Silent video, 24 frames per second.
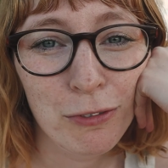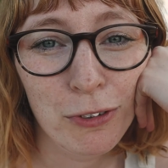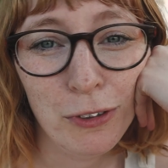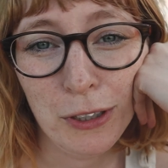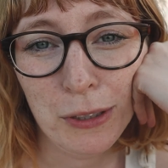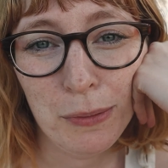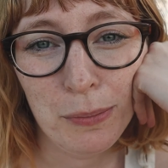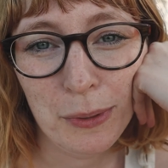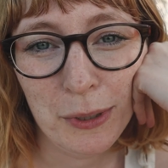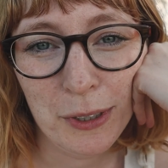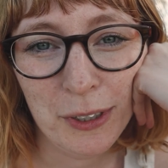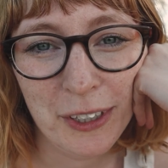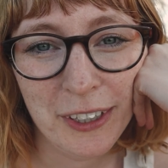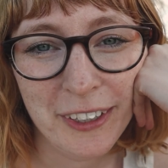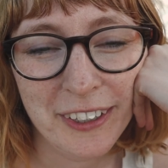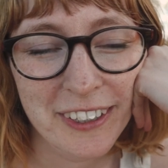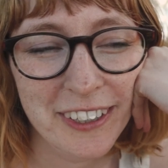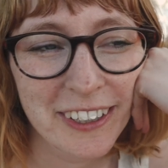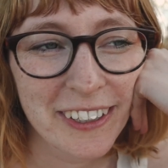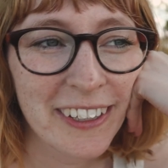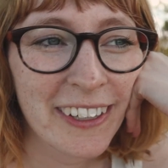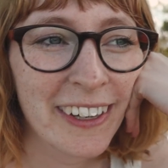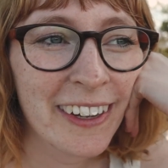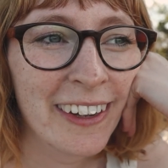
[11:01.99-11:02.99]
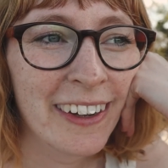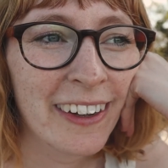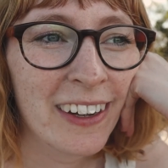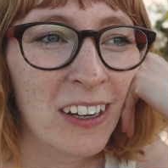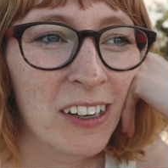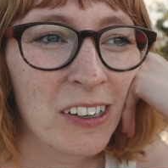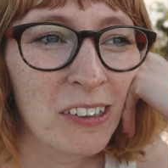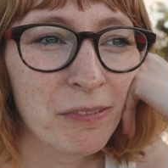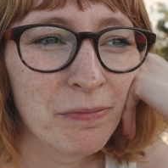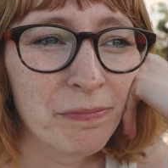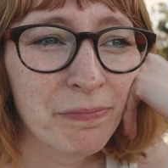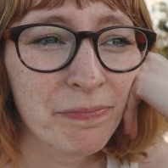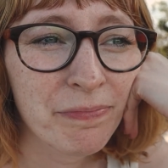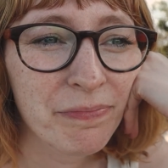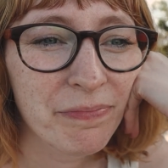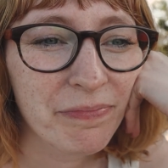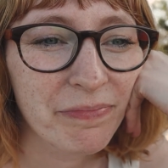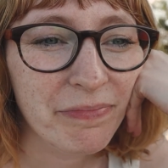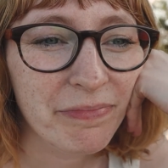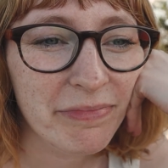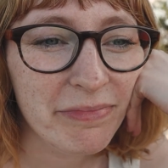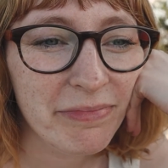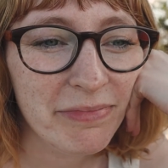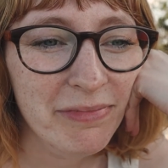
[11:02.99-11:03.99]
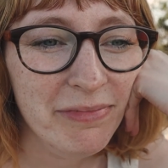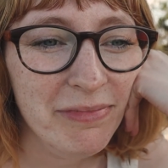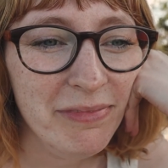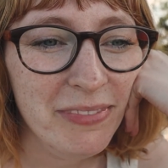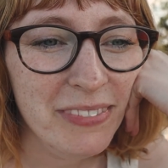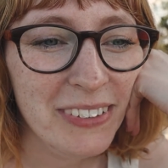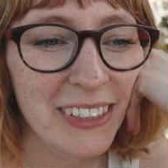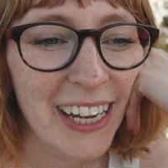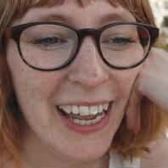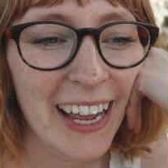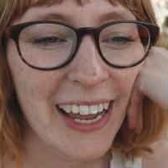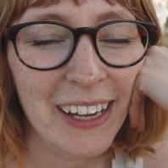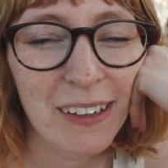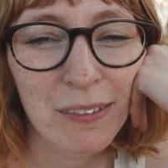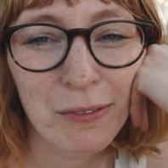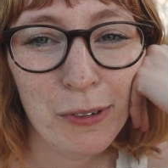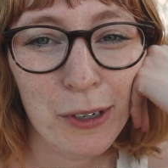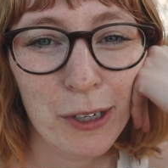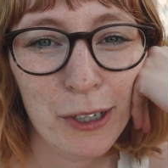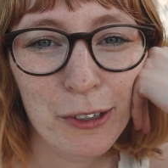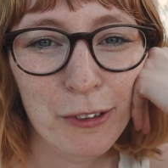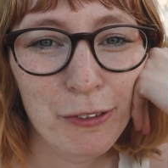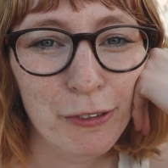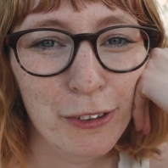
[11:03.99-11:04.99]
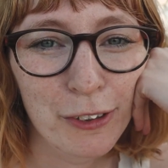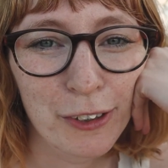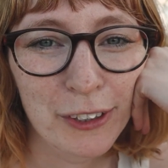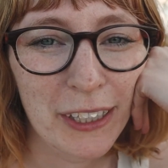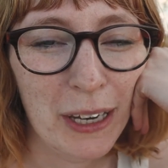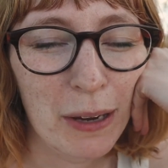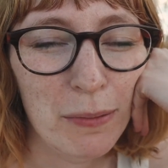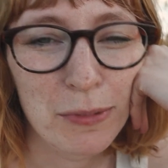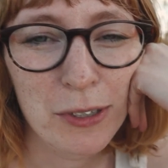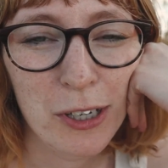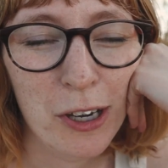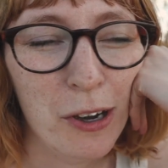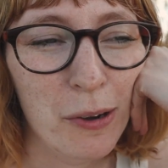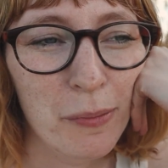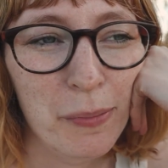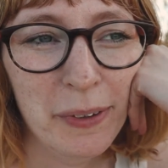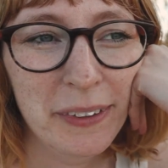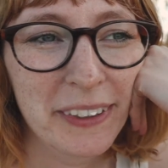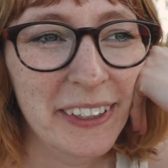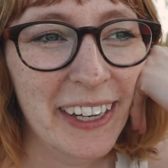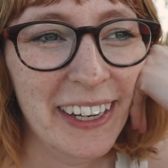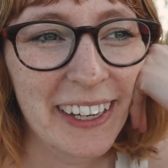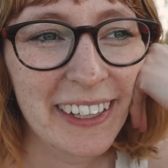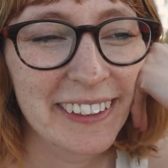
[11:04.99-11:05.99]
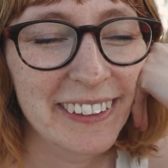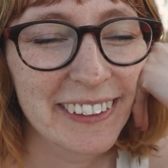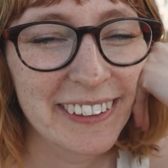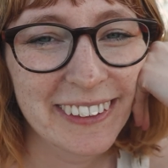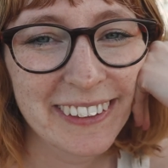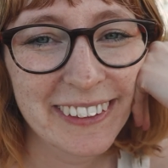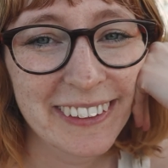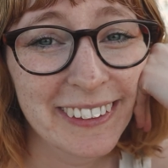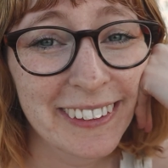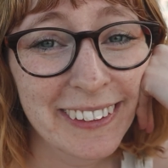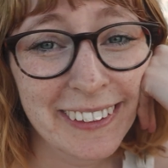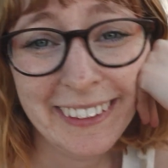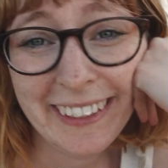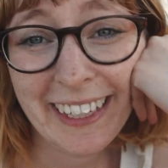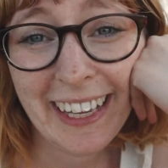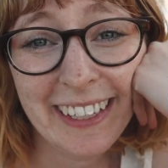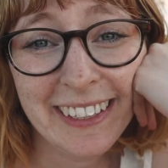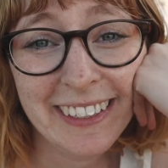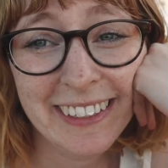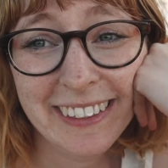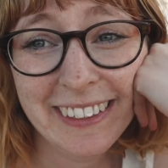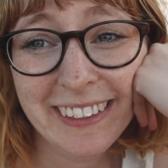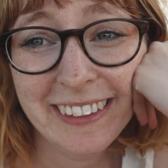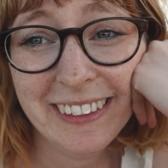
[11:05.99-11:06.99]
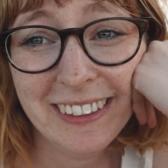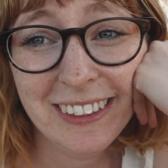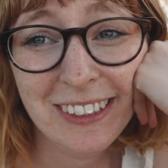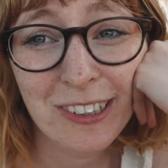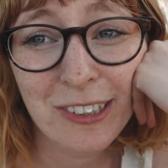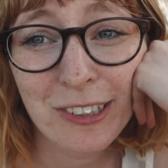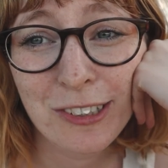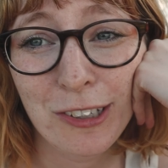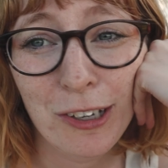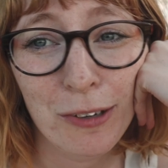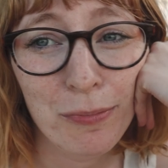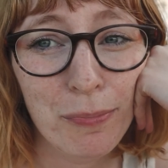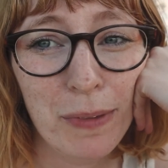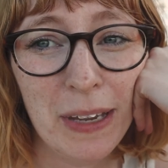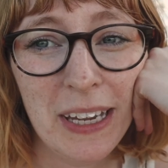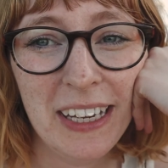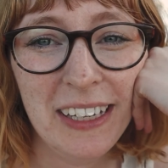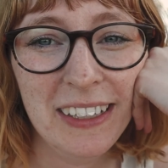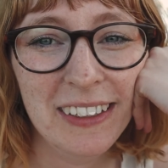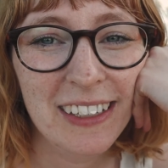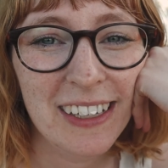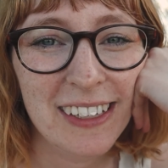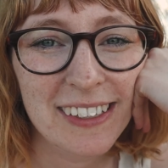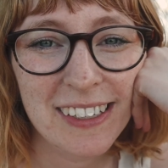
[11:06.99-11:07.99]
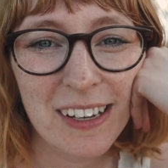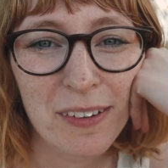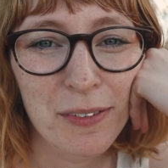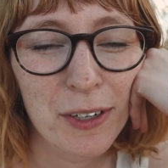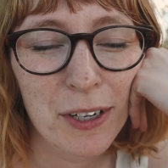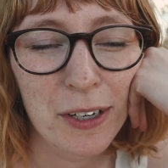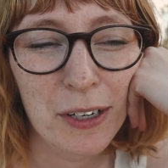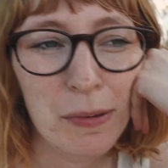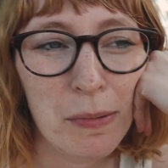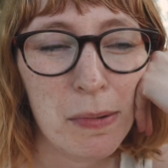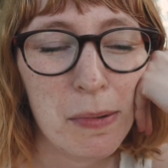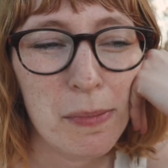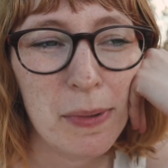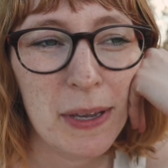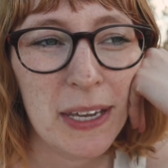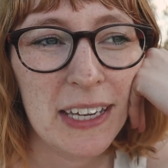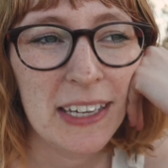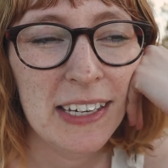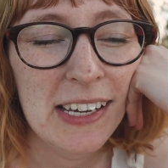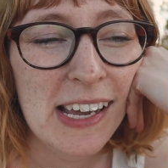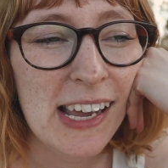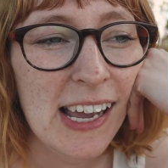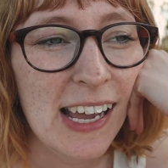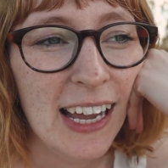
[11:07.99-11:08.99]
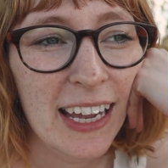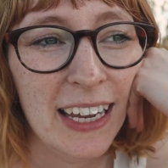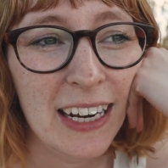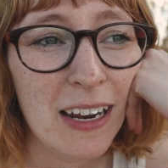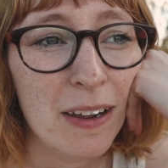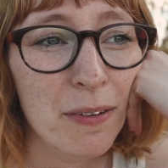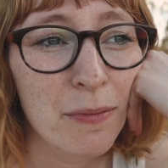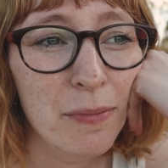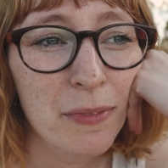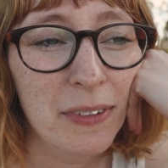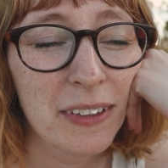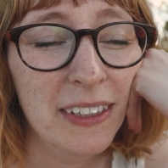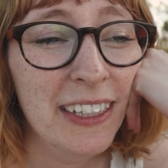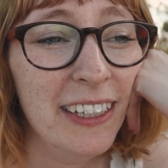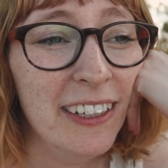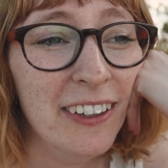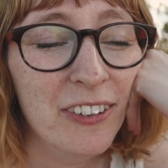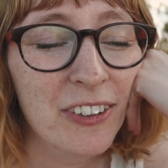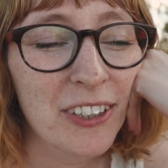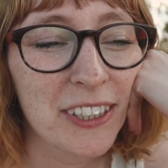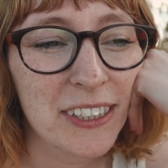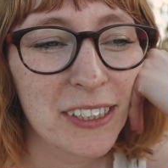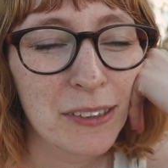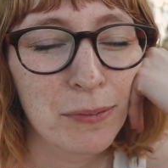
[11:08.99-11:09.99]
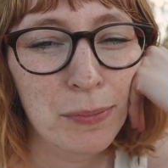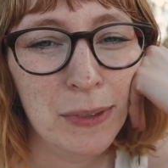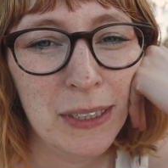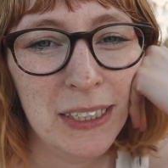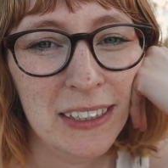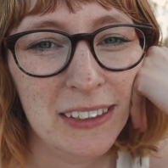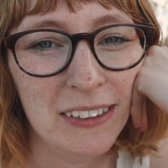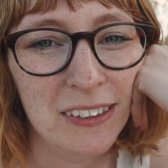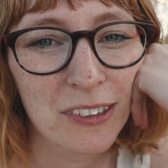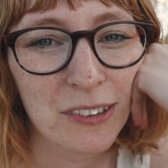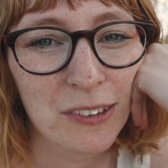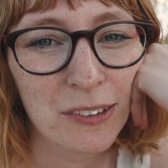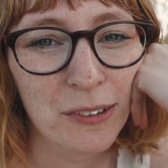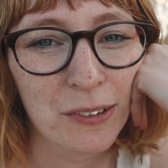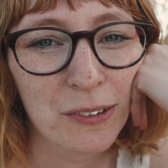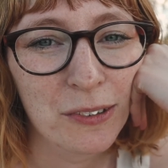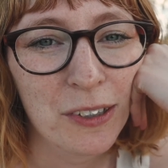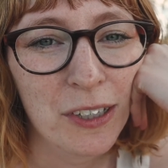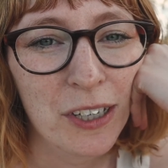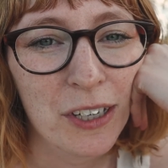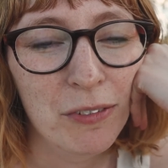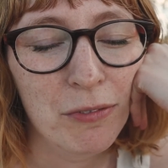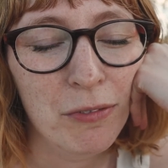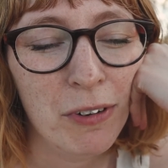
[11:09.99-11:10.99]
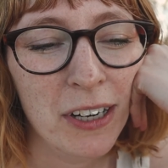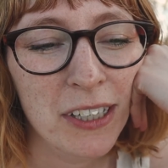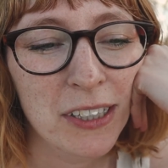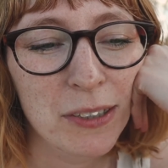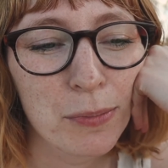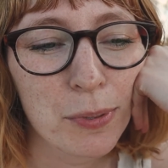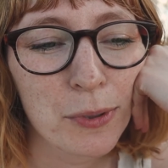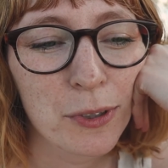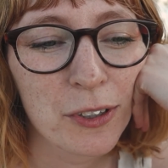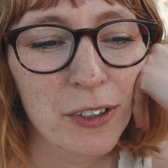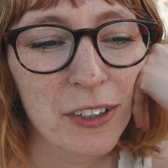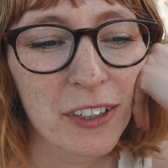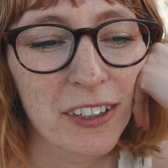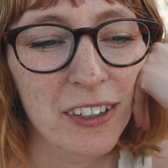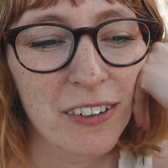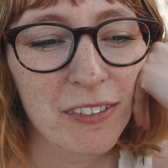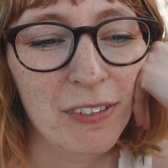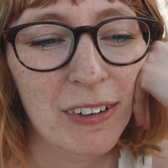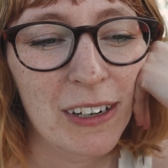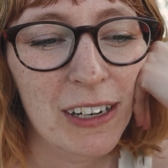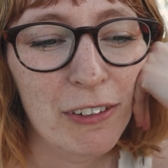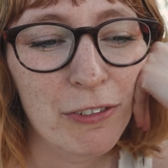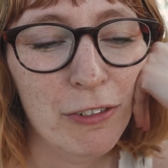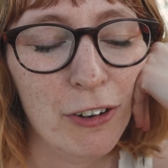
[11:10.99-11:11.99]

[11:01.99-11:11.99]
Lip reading: fully booked and work a full-time job. That's just not me. That's never going to be me. And neither is it me to write a book really